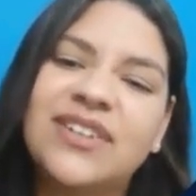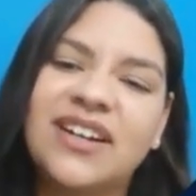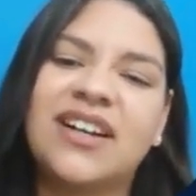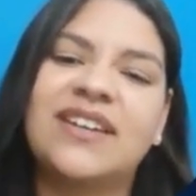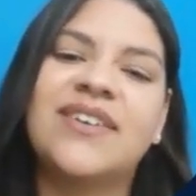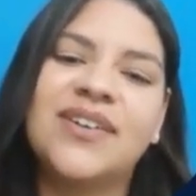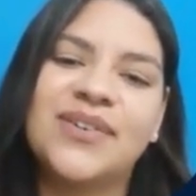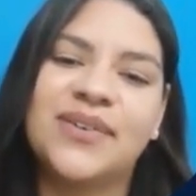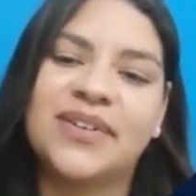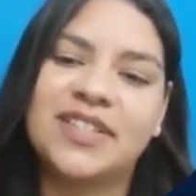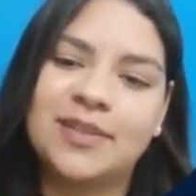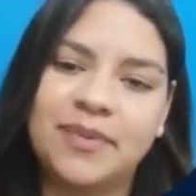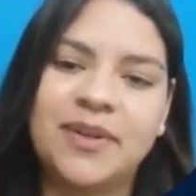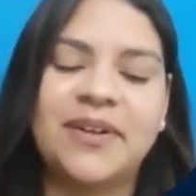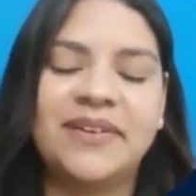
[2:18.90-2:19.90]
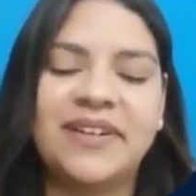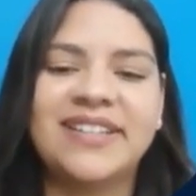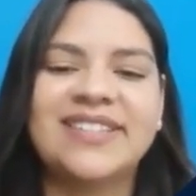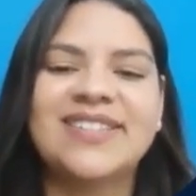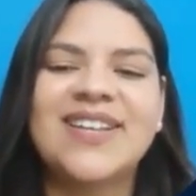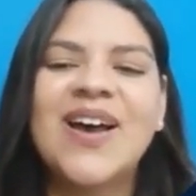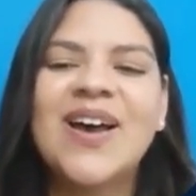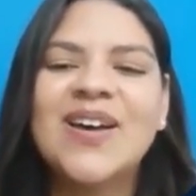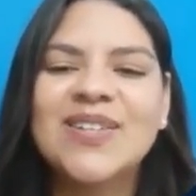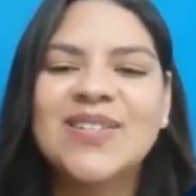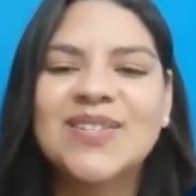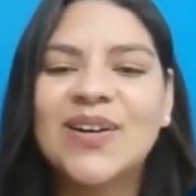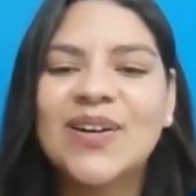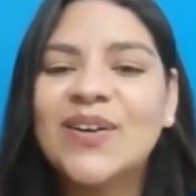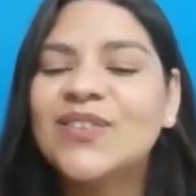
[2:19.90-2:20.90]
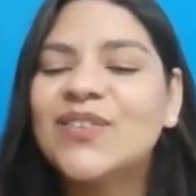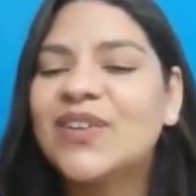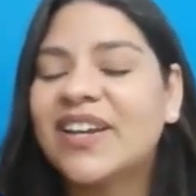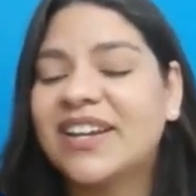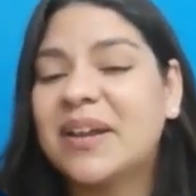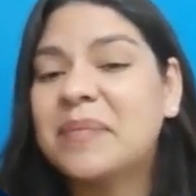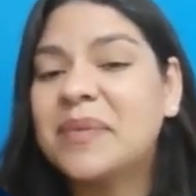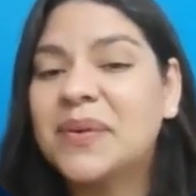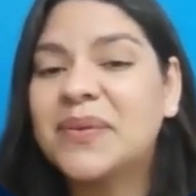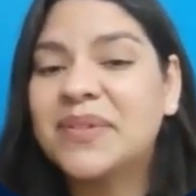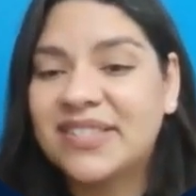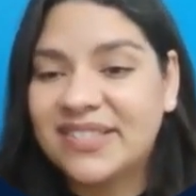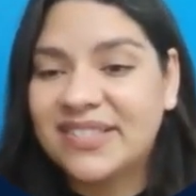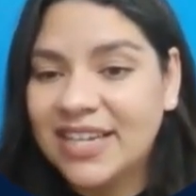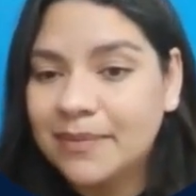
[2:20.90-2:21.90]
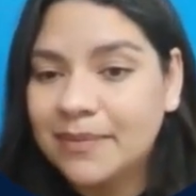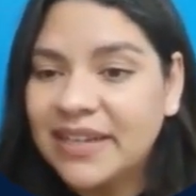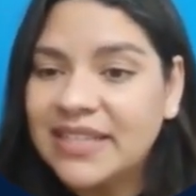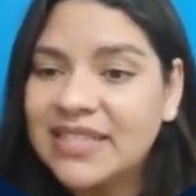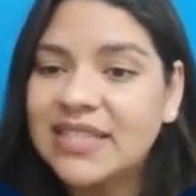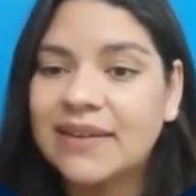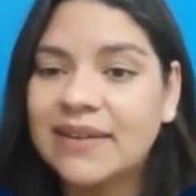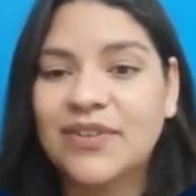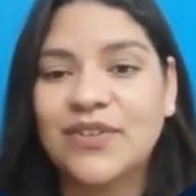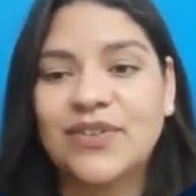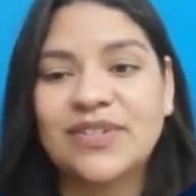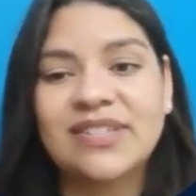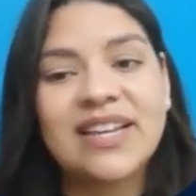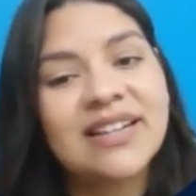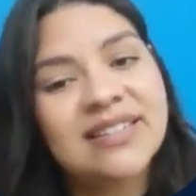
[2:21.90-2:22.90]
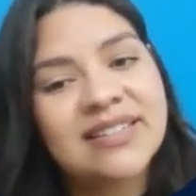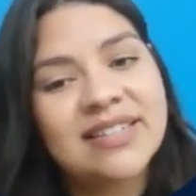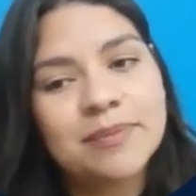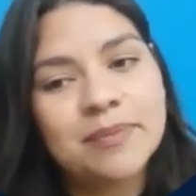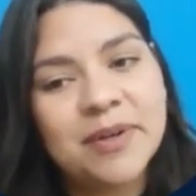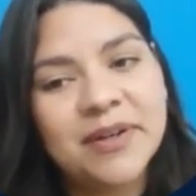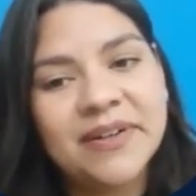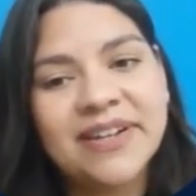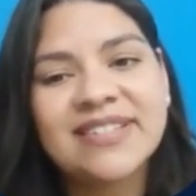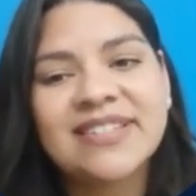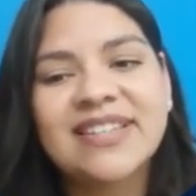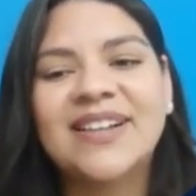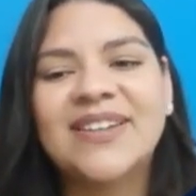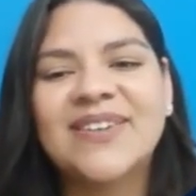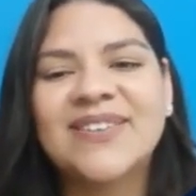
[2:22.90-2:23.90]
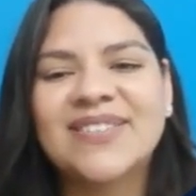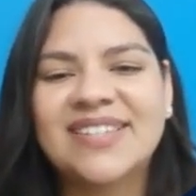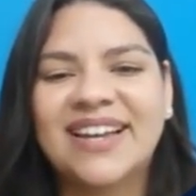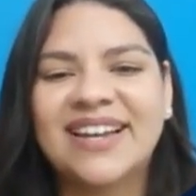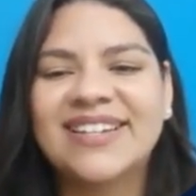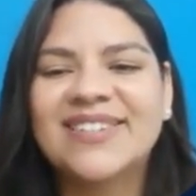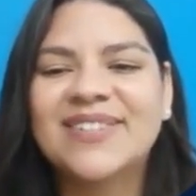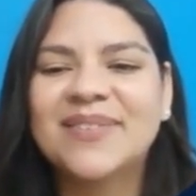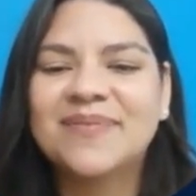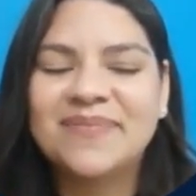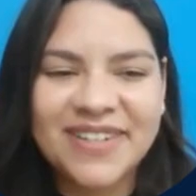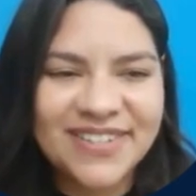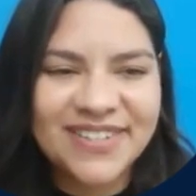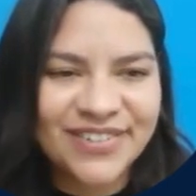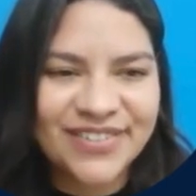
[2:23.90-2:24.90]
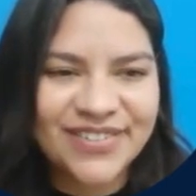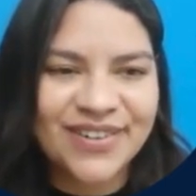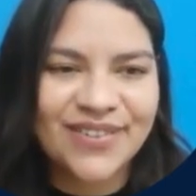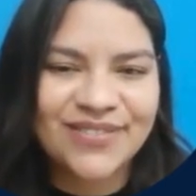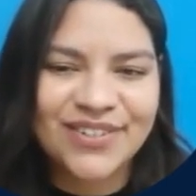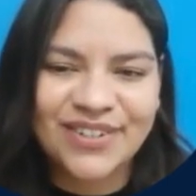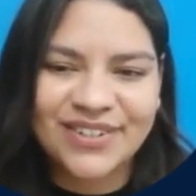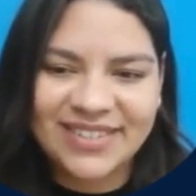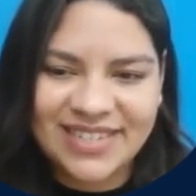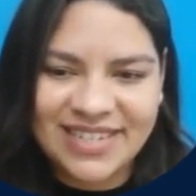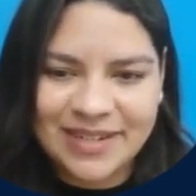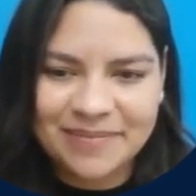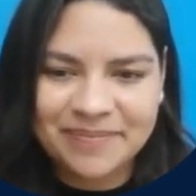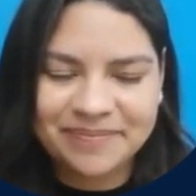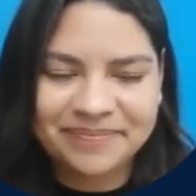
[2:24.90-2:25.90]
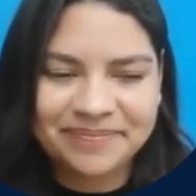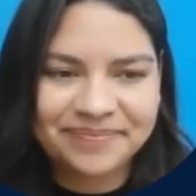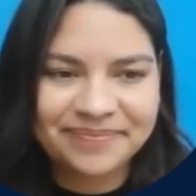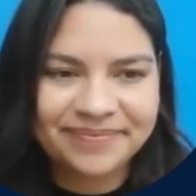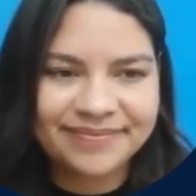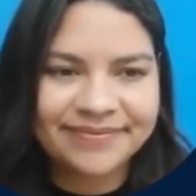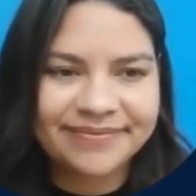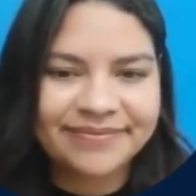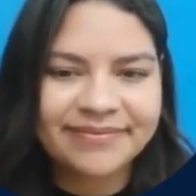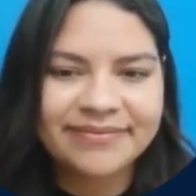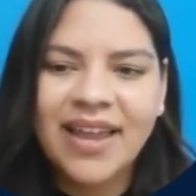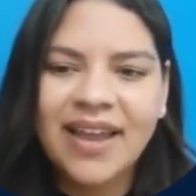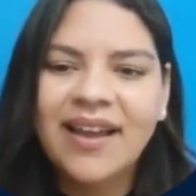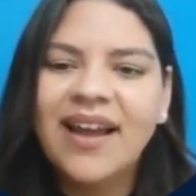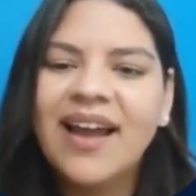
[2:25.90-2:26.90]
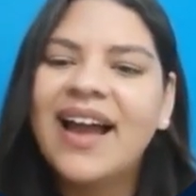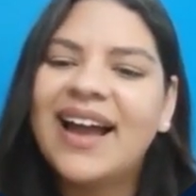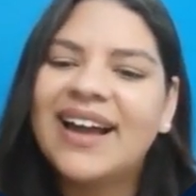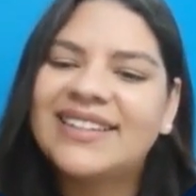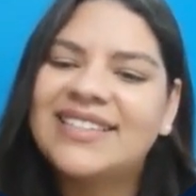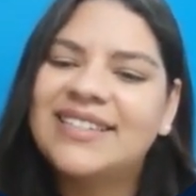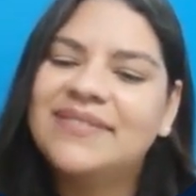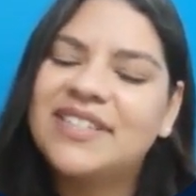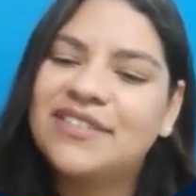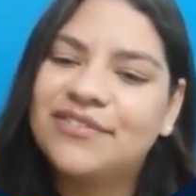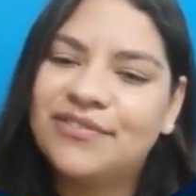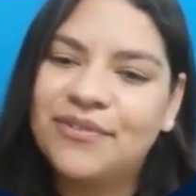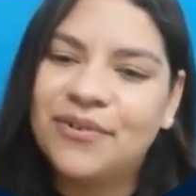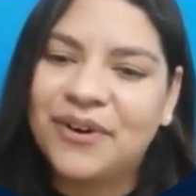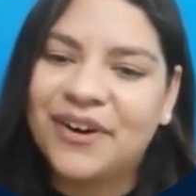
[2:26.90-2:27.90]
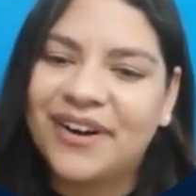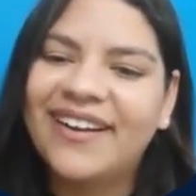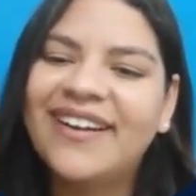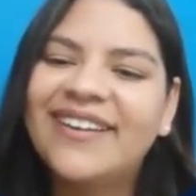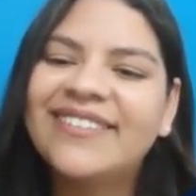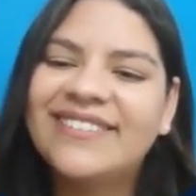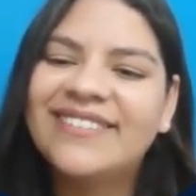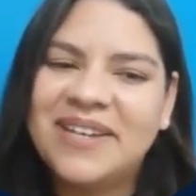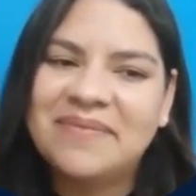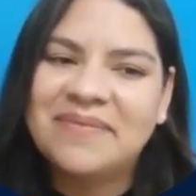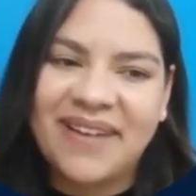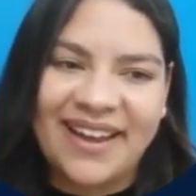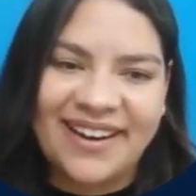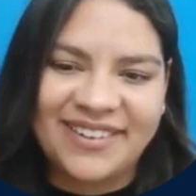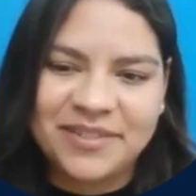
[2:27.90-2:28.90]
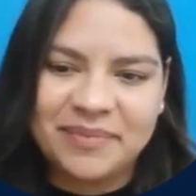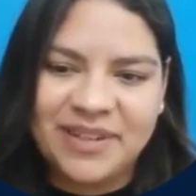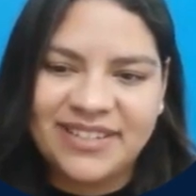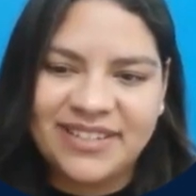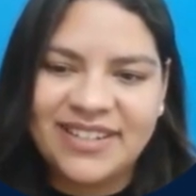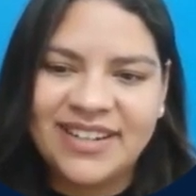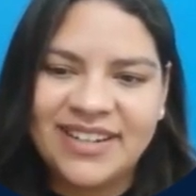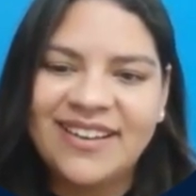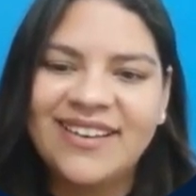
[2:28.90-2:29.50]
hear about your experience. So you can upload statements about your sales experience alongside some pictures of your team. Activity four, team management.